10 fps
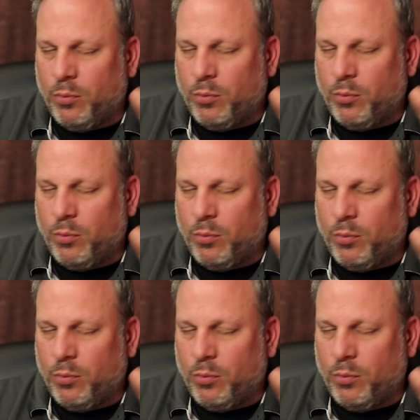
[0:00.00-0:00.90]
Number
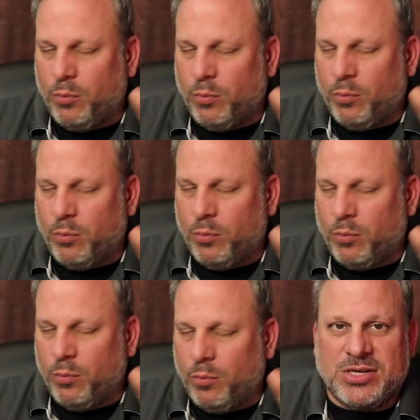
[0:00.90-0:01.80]
one, 5
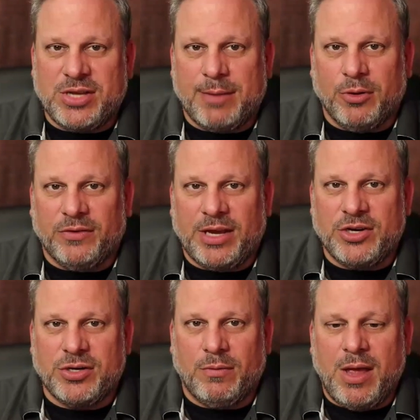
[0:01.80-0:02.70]
stops of image
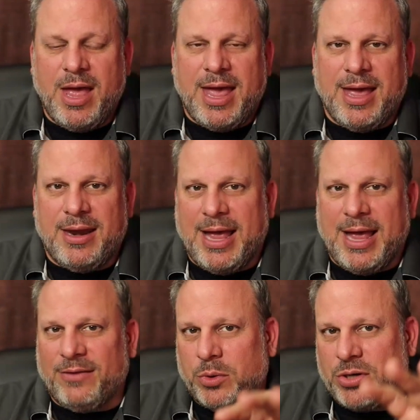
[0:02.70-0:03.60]
stabilization. And
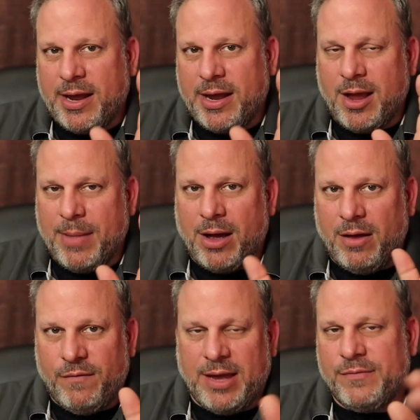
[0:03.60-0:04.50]
as we're talking
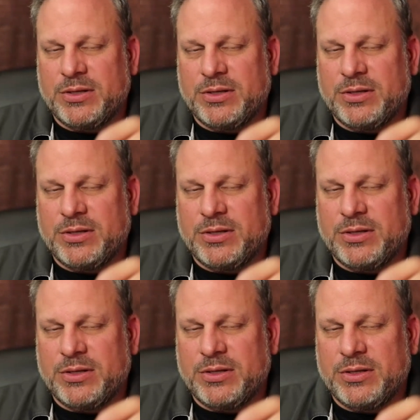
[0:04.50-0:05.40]
about event
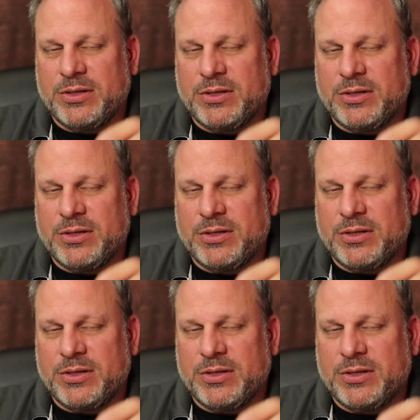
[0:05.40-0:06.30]
photographers, and Rudy
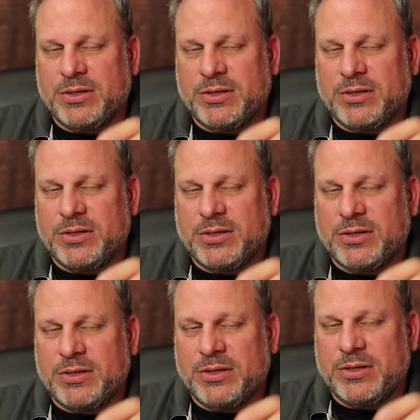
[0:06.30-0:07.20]
had made mention
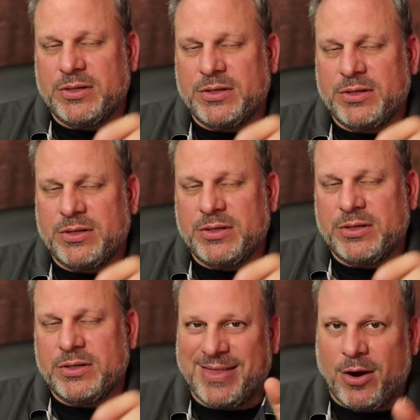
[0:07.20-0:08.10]
when he was
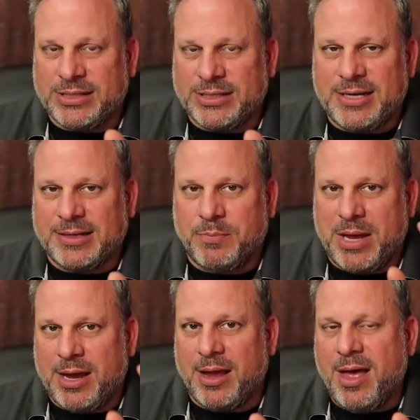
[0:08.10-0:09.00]
talking about the R6
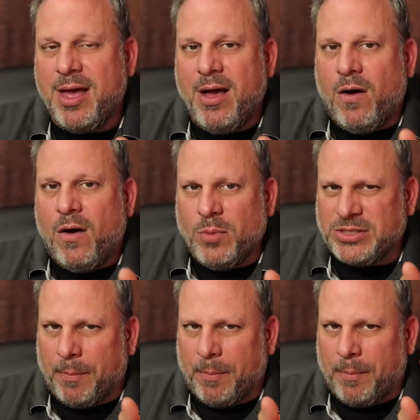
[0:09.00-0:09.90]
being
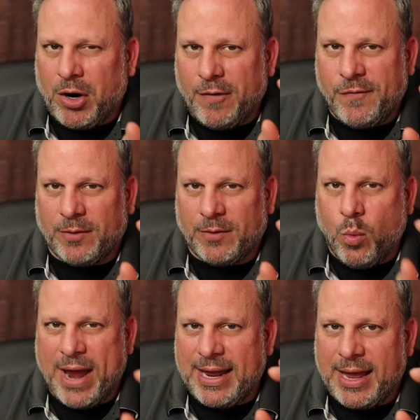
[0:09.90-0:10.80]
almost a perfect
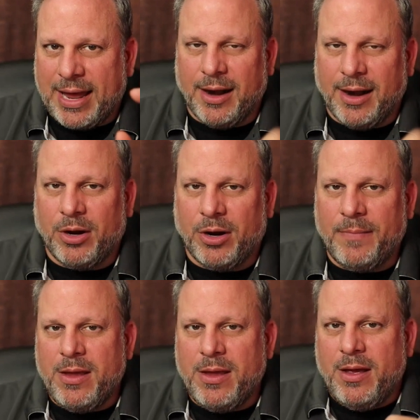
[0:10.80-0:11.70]
wedding camera.